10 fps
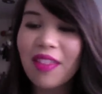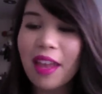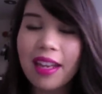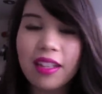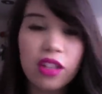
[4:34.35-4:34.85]

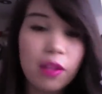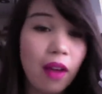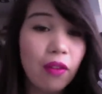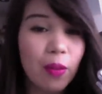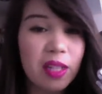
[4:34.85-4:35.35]
and then I took
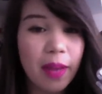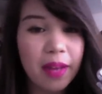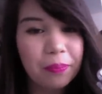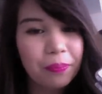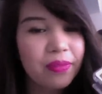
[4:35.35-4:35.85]
them off and went
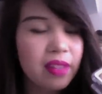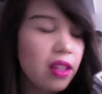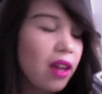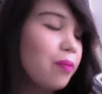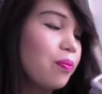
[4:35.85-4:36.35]
to bed.
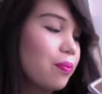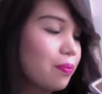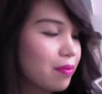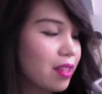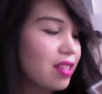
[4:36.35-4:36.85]
So
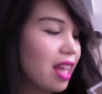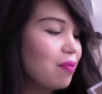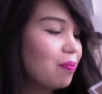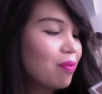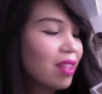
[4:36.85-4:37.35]
there's
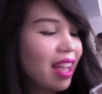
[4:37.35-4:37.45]
that.